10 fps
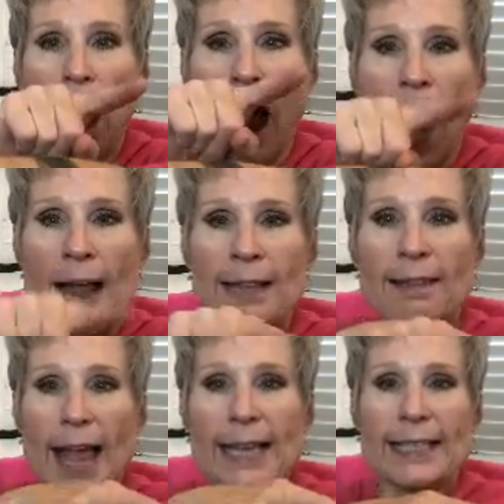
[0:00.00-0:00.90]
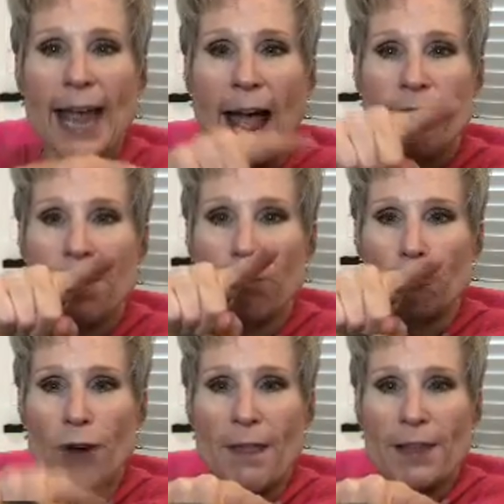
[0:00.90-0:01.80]
I like to have them
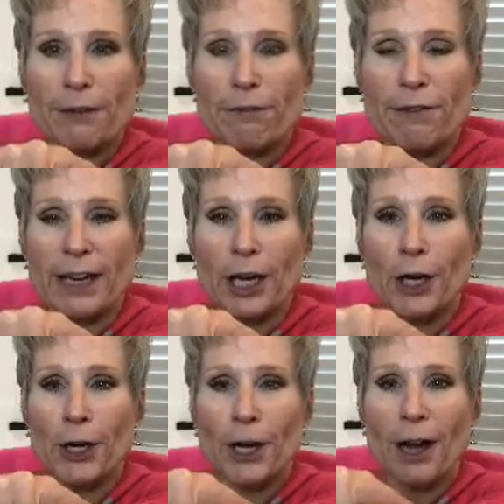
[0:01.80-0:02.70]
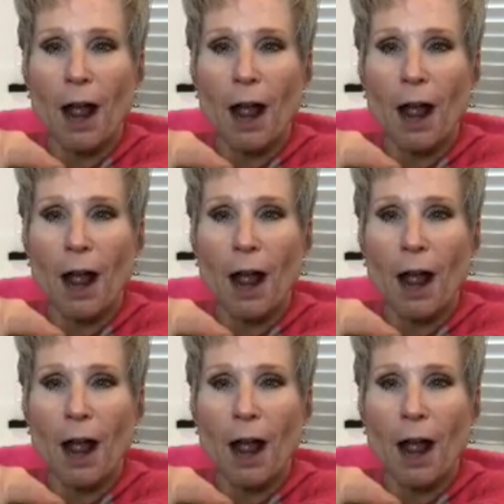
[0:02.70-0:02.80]
run their finger